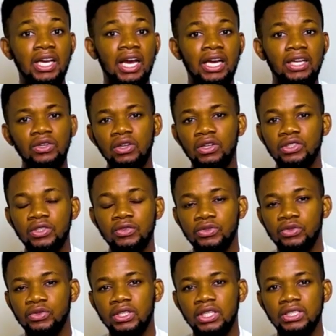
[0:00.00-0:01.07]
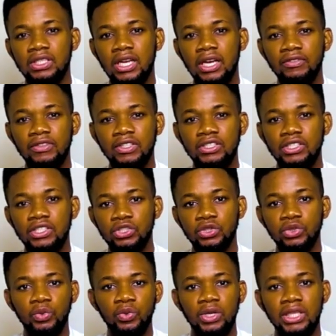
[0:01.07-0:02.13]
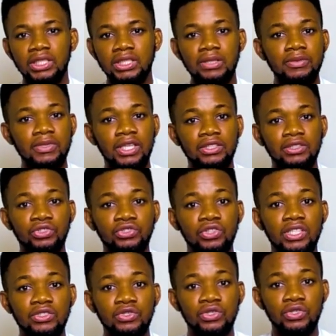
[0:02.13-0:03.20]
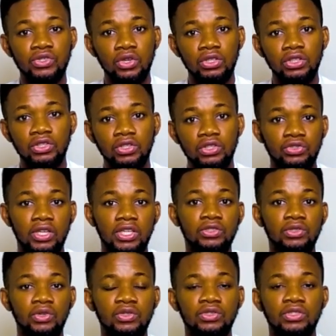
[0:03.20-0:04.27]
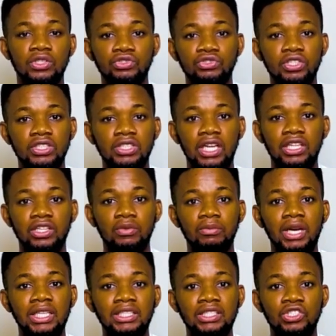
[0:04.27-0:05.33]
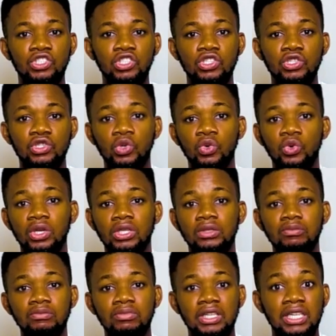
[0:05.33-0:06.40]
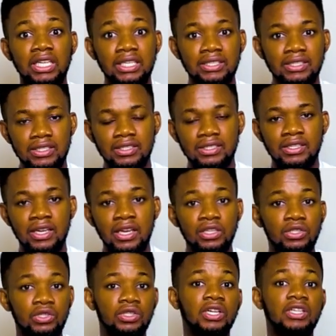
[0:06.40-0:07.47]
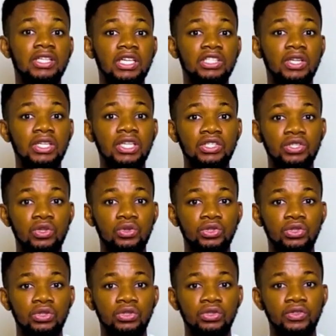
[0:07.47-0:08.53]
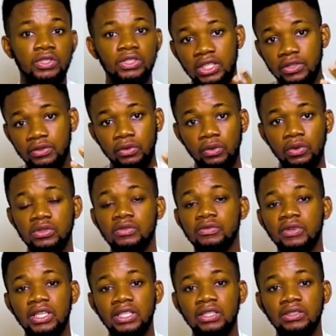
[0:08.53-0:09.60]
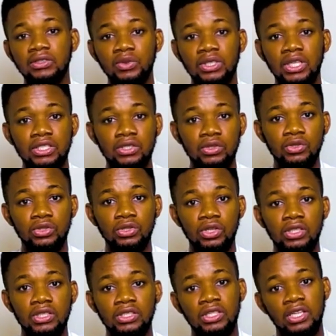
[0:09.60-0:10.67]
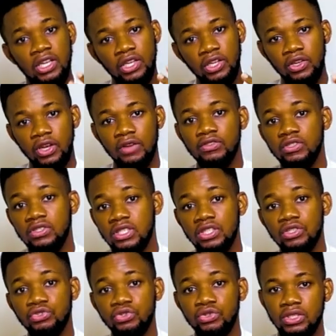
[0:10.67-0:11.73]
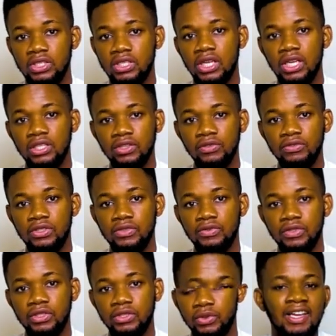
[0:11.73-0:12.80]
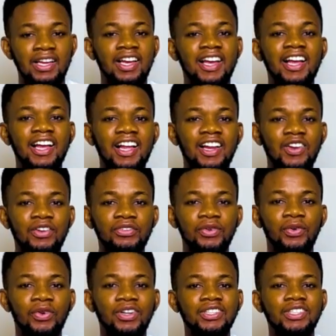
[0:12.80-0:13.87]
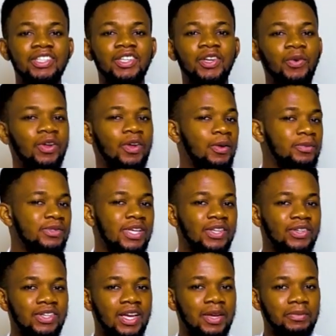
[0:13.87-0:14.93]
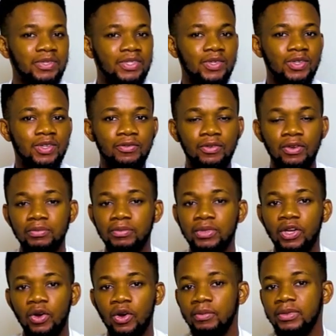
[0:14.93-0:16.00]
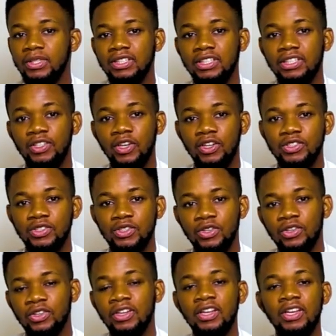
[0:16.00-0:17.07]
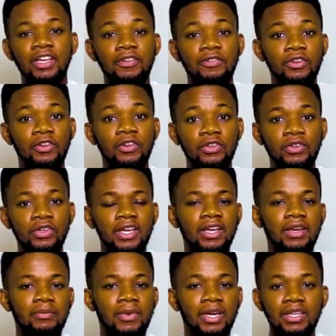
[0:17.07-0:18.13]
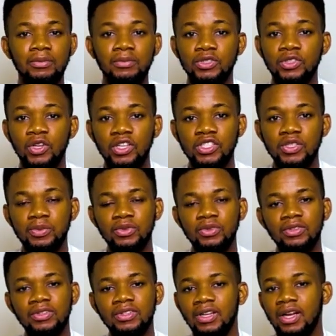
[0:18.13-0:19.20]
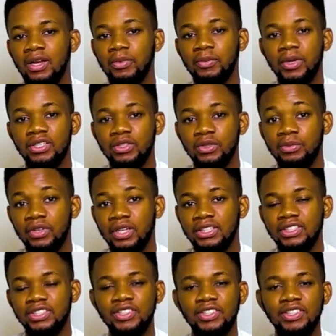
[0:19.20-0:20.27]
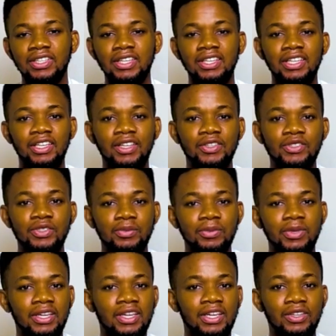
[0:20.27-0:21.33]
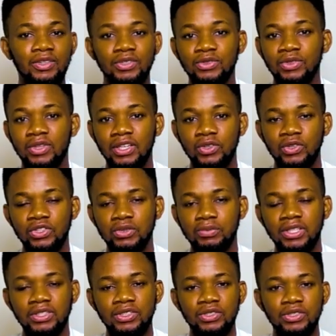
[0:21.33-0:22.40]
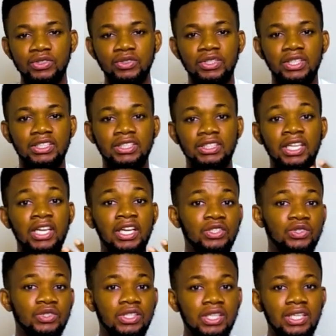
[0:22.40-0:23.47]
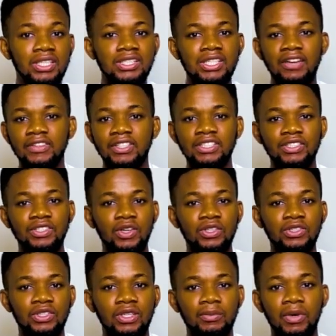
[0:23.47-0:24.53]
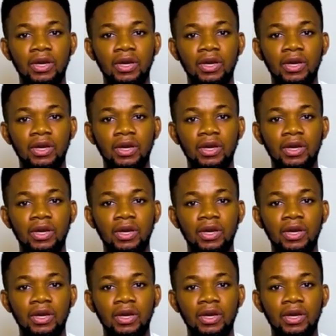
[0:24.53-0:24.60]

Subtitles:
I know lots of students have this issue where it seems as you're trying to study, you're trying to concentrate, and your mind is just going places. So there is actually a solution to it. And if you want to find out what that solution is, you have to stick through to the end of this video. Hello, everyone. You're welcome to another episode of On Becoming a Doctor. If you're new here, my name is Gospel. I'm a medical practitioner, a YouTuber, and also I coach medical students. Today, let's have a discussion